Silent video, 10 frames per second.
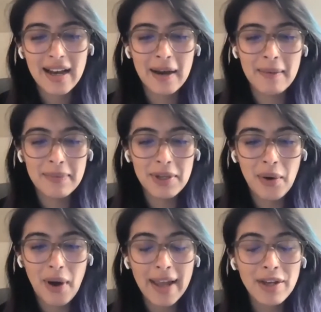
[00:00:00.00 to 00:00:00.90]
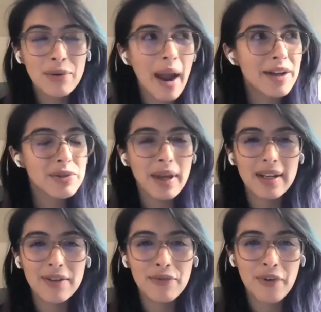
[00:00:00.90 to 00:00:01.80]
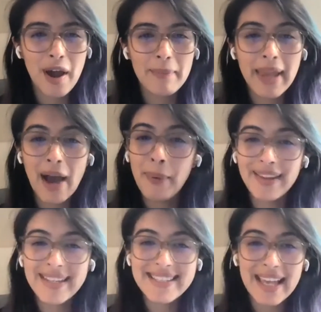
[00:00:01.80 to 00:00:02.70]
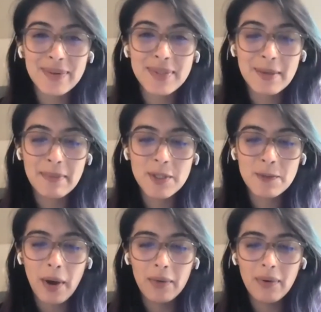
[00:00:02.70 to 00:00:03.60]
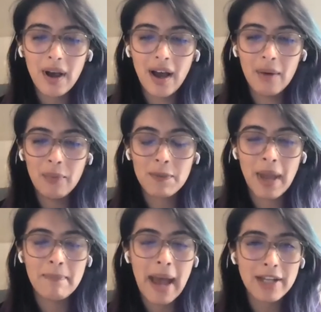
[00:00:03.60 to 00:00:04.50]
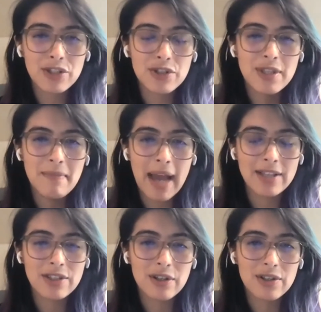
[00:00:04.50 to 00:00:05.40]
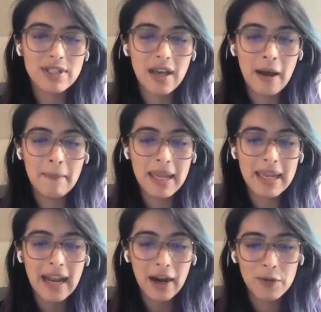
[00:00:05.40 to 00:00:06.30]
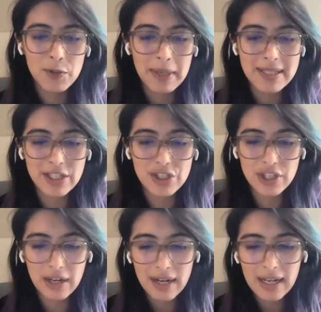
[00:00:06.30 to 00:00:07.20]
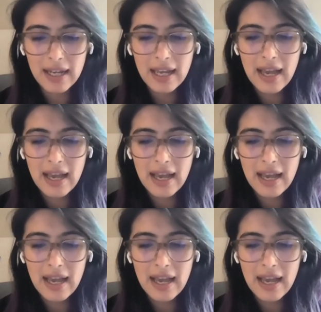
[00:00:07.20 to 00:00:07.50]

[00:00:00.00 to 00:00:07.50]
um, you know, I graduated from Cal Poly San Luis Obispo uh, with my bachelor's and master's um, in aerospace engineering.